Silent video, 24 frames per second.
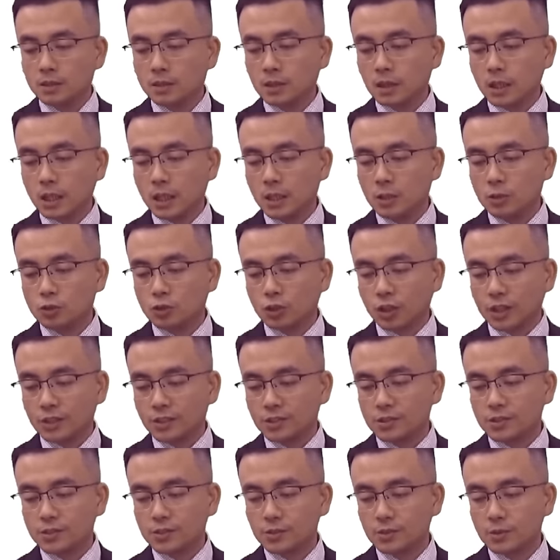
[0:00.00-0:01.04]
The
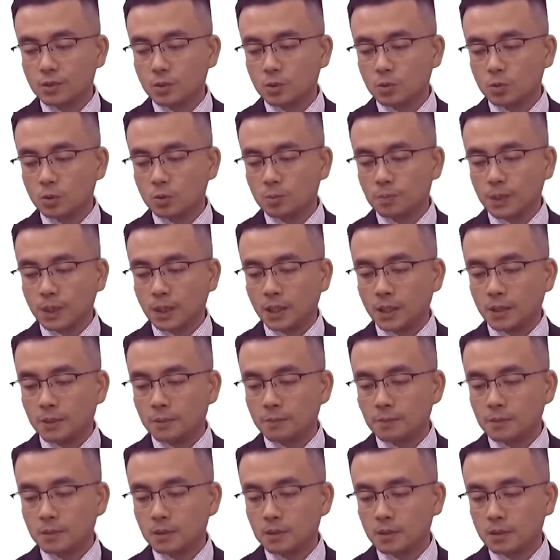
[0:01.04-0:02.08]
interest would
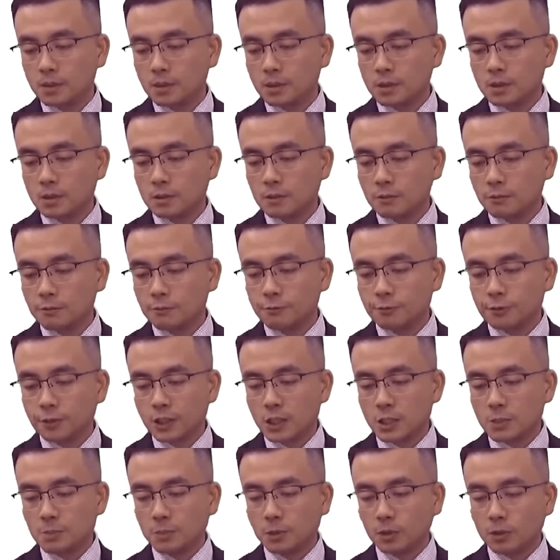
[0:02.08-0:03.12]
be
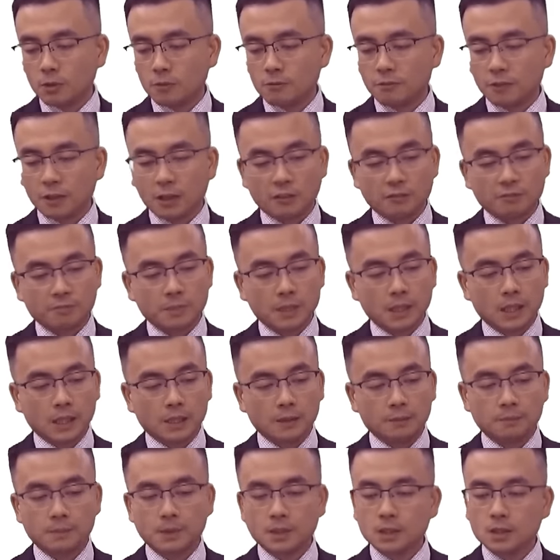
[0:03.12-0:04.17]
$3.5
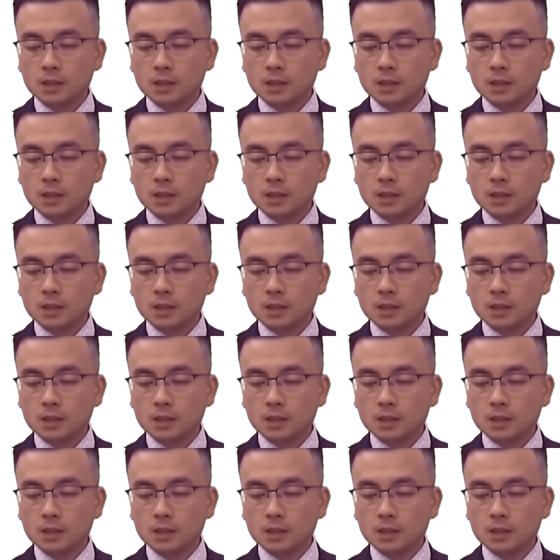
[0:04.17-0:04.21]
million.